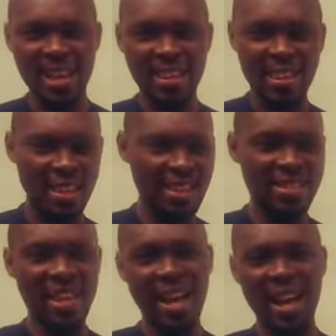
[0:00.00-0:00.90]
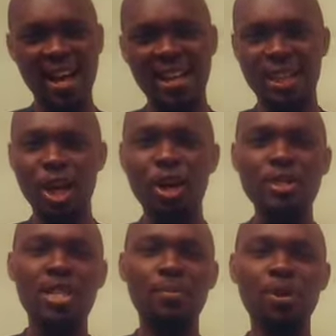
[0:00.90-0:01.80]
These are the
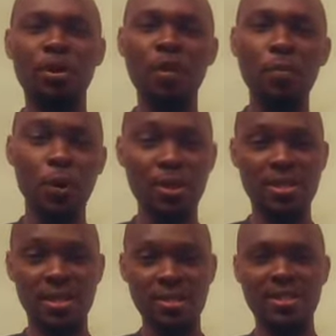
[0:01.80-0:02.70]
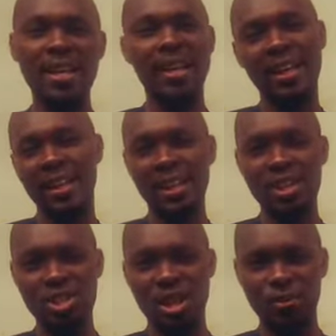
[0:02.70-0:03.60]
concepts of persons in
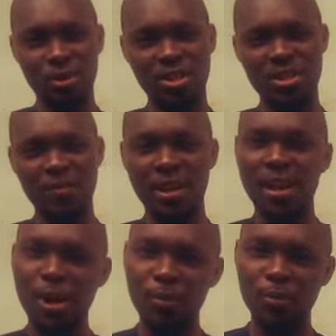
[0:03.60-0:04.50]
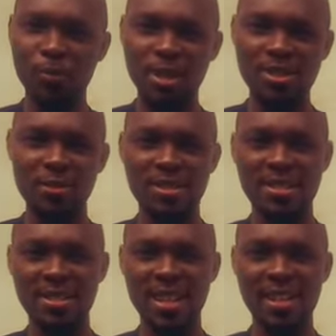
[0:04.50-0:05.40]
English language. I hope you've learned something
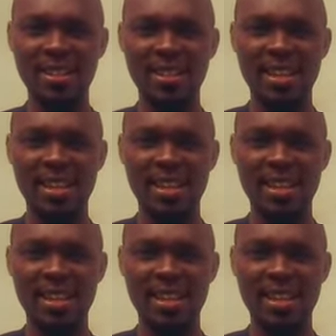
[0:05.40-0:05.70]
today.